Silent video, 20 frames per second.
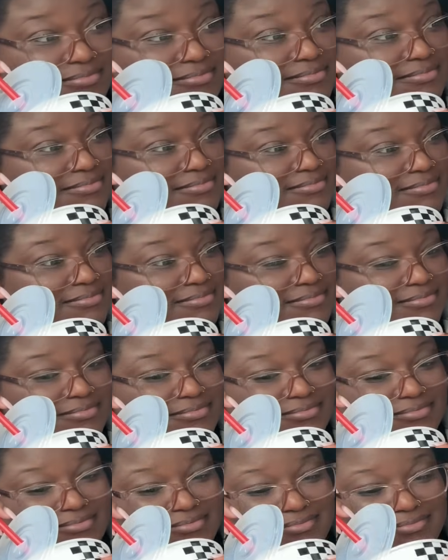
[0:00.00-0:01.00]

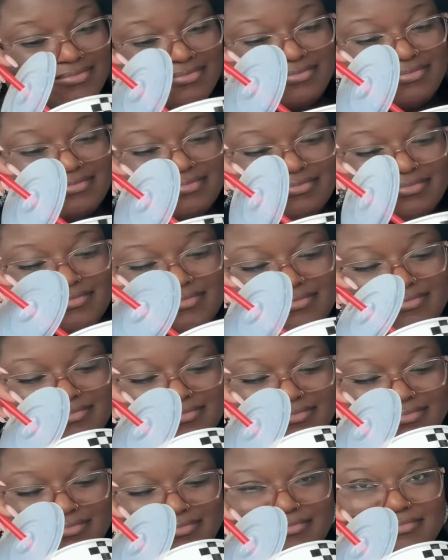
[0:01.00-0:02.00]

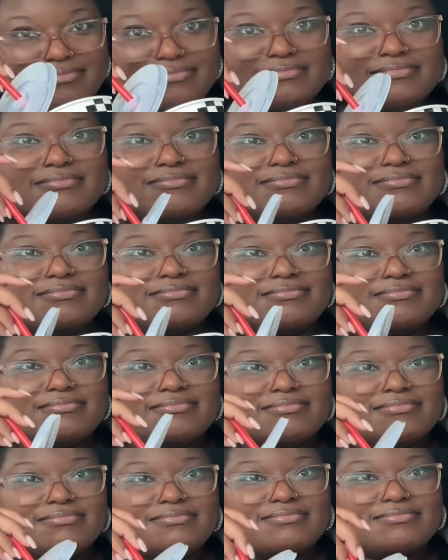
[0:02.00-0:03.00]

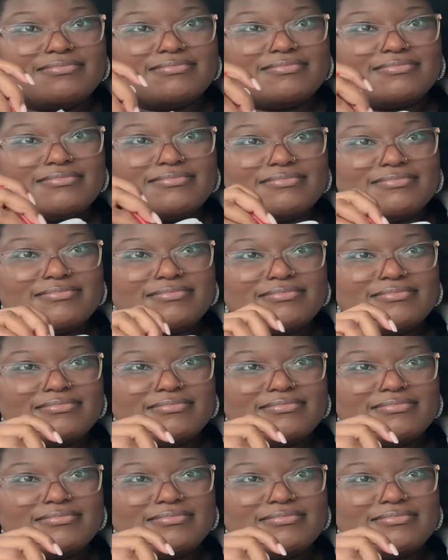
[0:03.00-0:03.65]
This person isn't speaking.